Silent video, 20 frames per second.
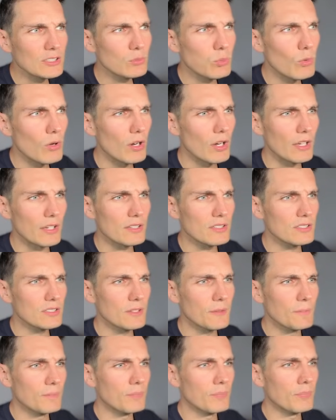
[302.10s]
wallet,
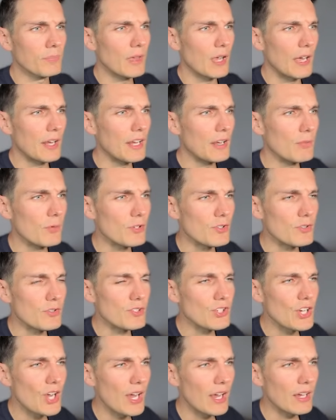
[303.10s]
and then when you
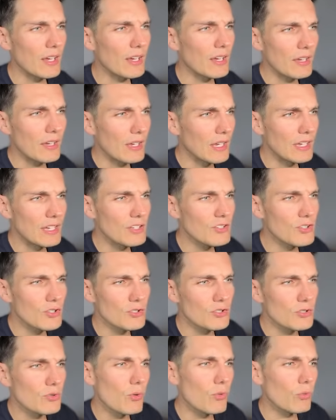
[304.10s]
check, he
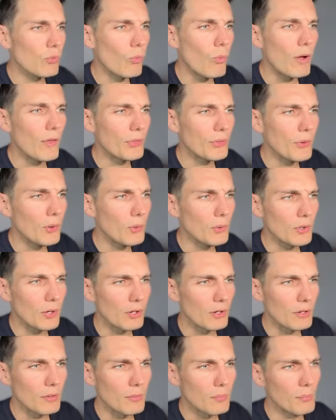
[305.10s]
just sold one
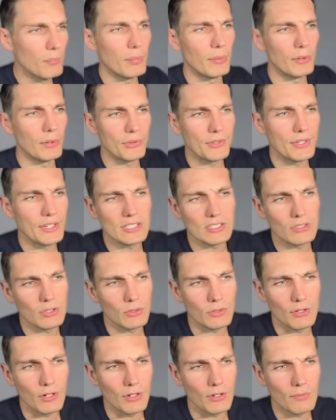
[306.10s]
token, bought this
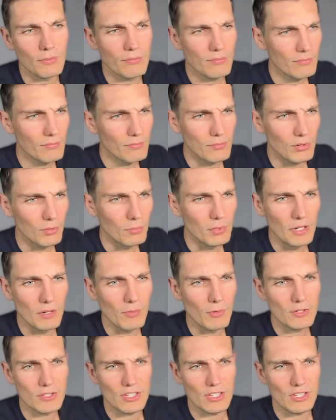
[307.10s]
token, probably
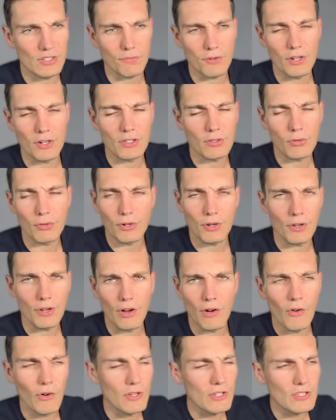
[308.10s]
was his friend token,
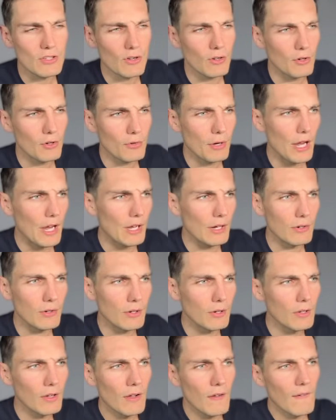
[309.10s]
or he's the
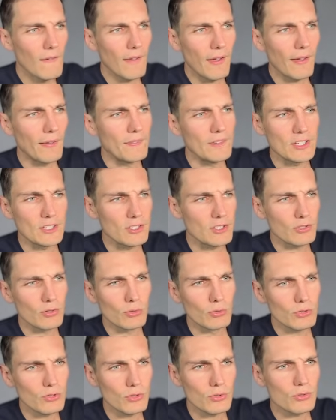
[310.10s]
creator, and they sold.